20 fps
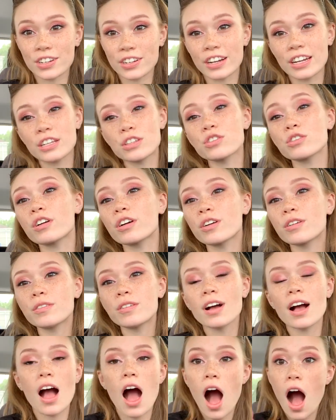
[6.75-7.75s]
intro.
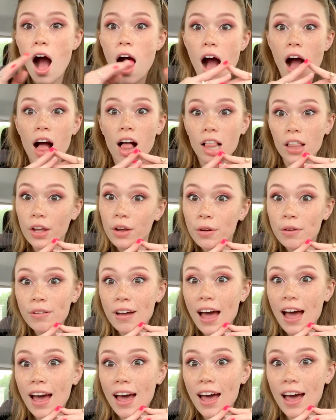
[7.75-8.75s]
Hello
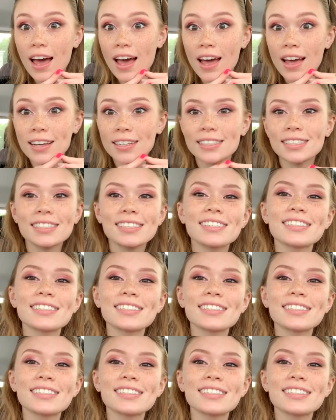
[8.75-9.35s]
guys!